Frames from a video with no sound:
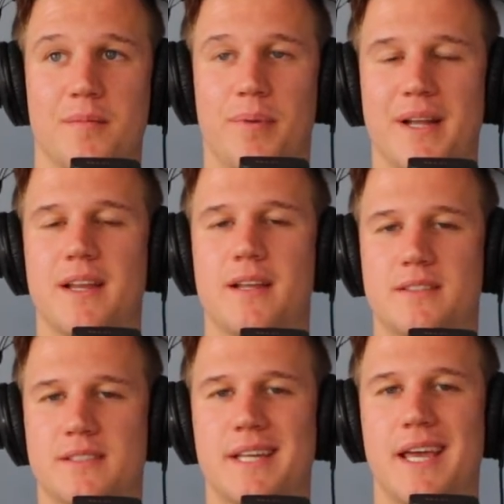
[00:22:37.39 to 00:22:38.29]
But
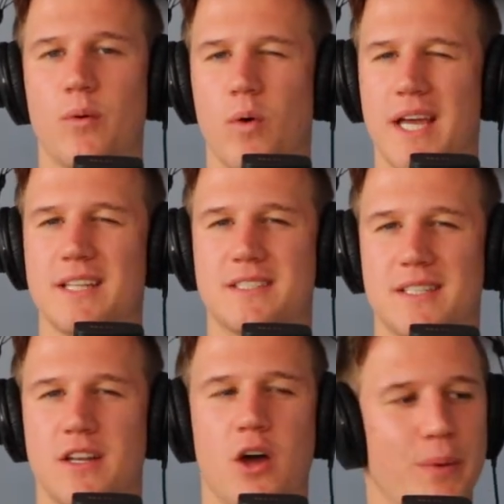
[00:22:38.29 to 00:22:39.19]
is
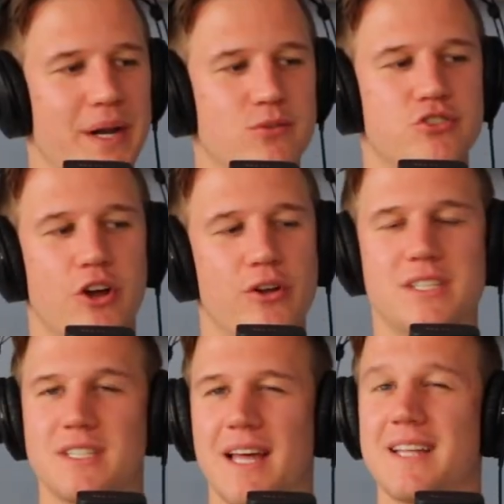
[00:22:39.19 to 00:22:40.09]
no one else noticing that?